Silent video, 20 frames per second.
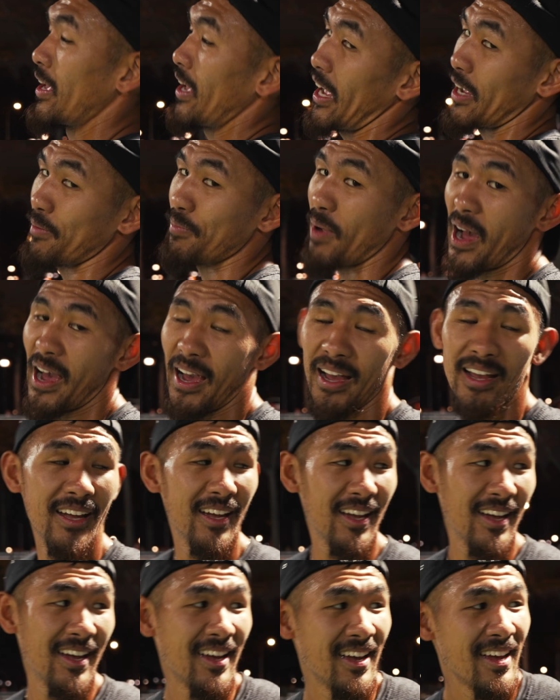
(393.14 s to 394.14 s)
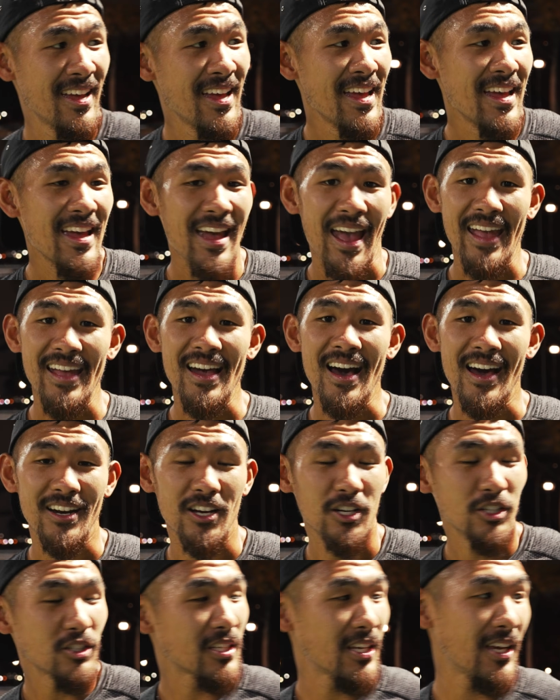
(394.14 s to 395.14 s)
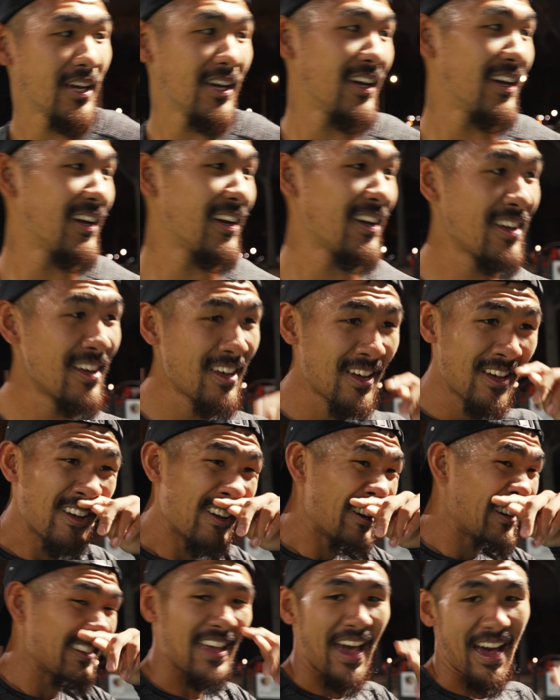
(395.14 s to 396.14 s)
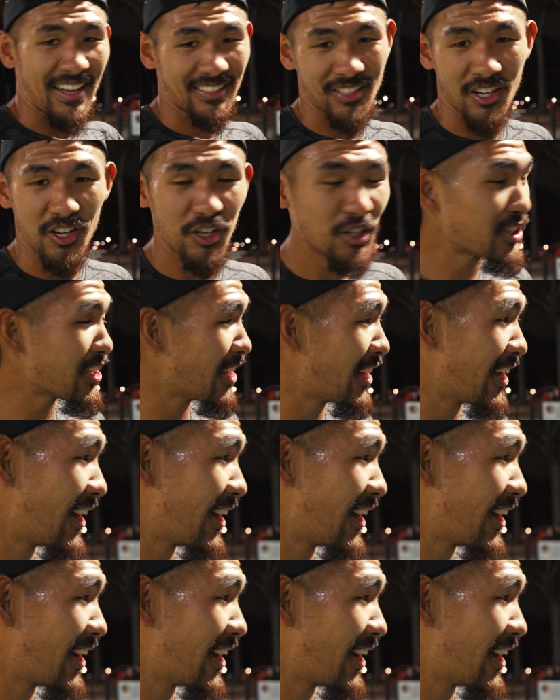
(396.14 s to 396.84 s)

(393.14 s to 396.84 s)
Eight by eight hundos, yassos.